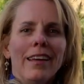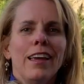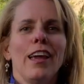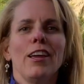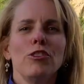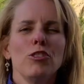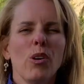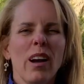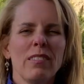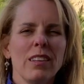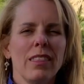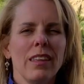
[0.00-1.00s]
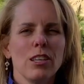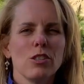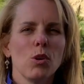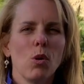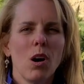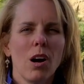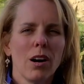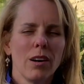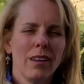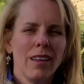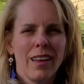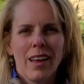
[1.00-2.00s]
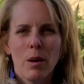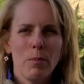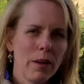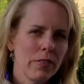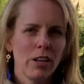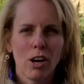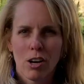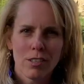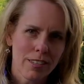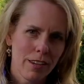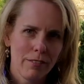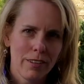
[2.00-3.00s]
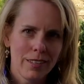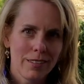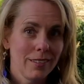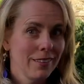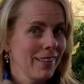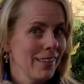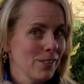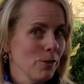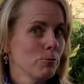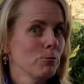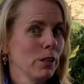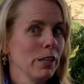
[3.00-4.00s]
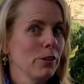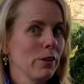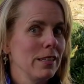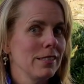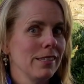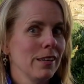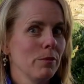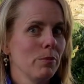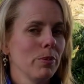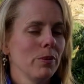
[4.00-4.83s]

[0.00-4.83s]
And you don't have to think so hard about the art of it. That's a really great tip.